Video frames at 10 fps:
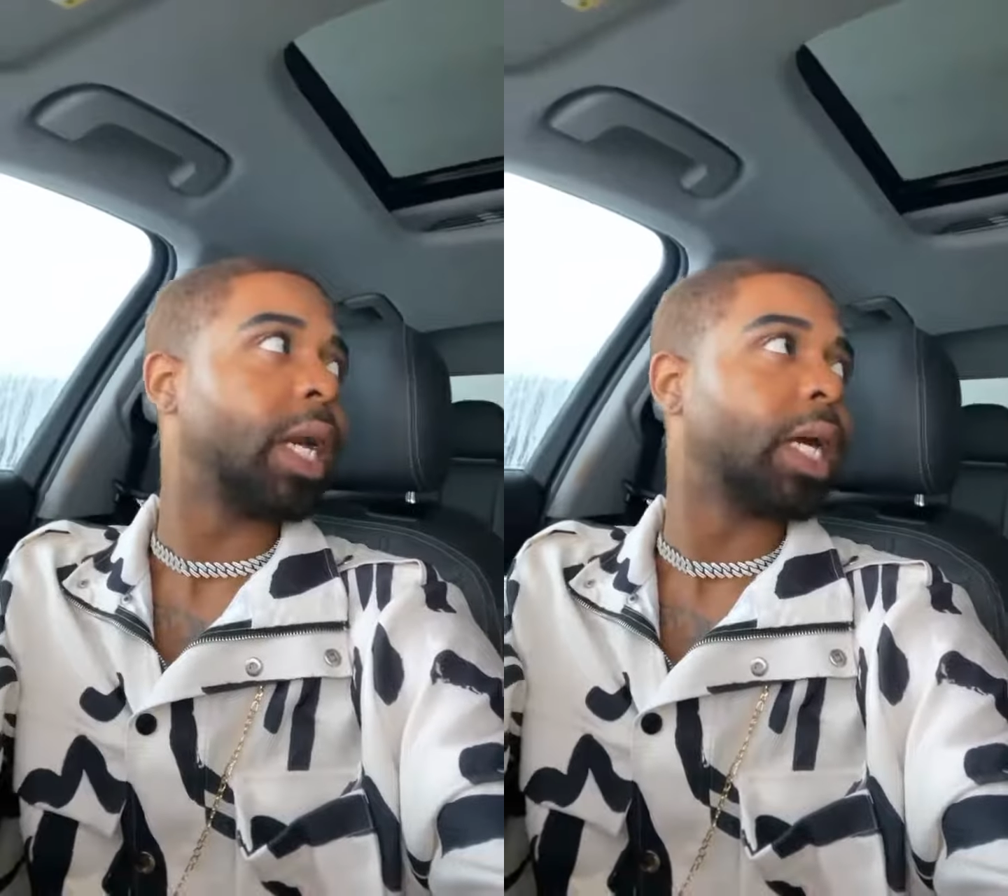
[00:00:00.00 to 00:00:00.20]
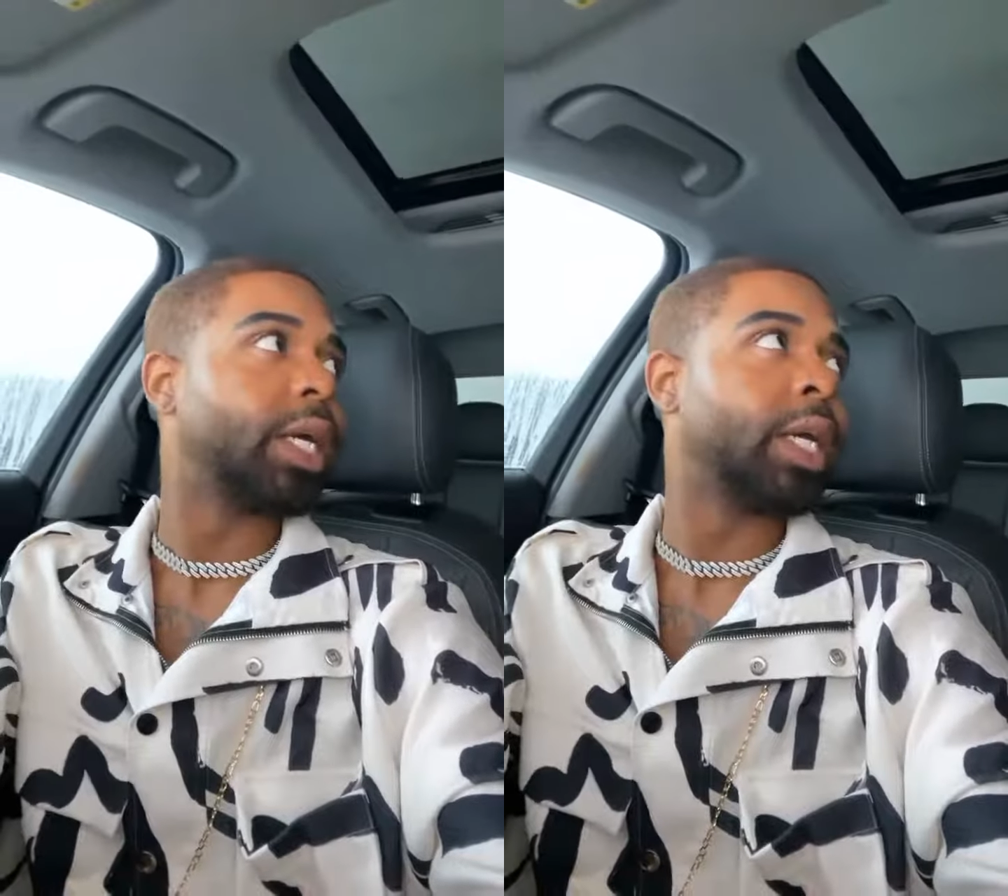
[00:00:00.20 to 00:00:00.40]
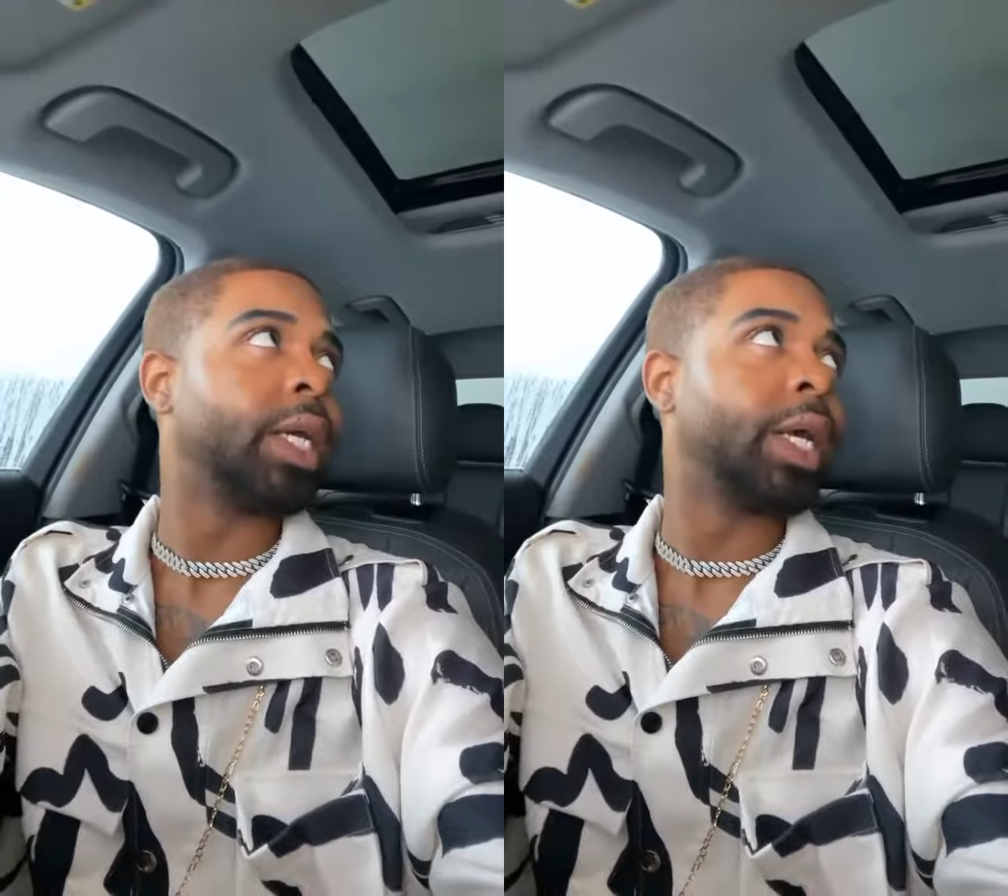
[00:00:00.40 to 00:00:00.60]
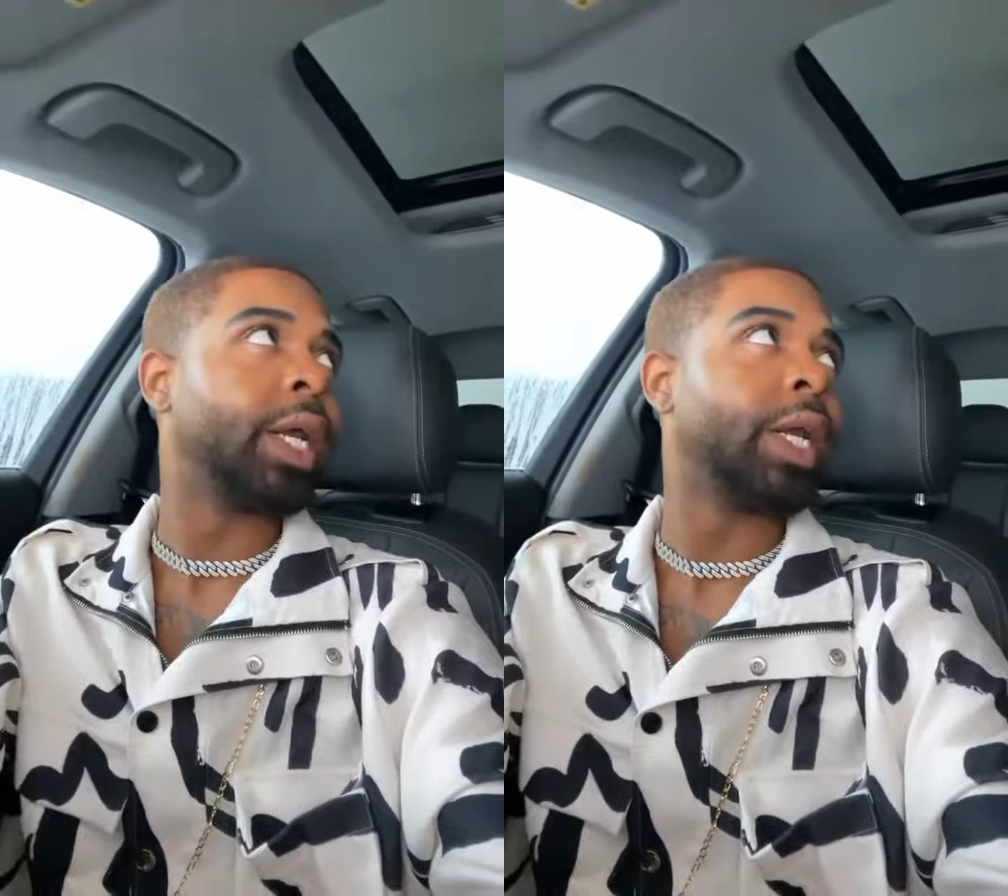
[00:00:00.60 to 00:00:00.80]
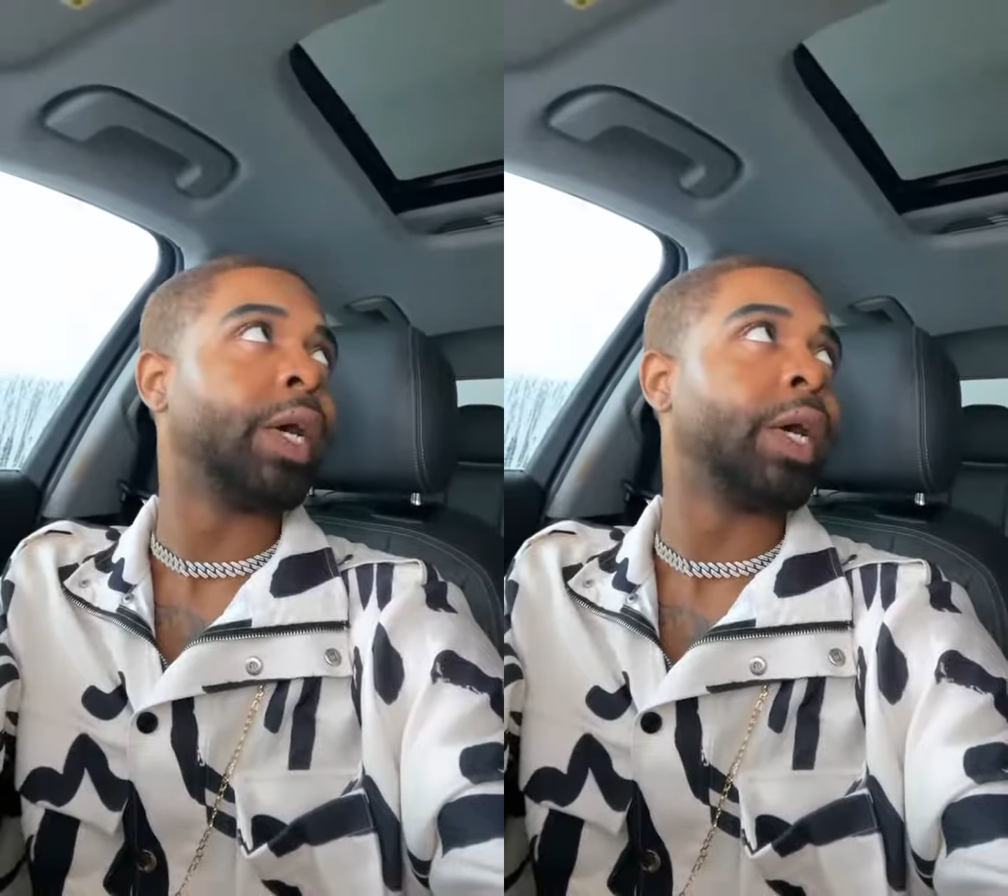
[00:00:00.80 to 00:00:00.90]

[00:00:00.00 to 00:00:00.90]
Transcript: I could have did at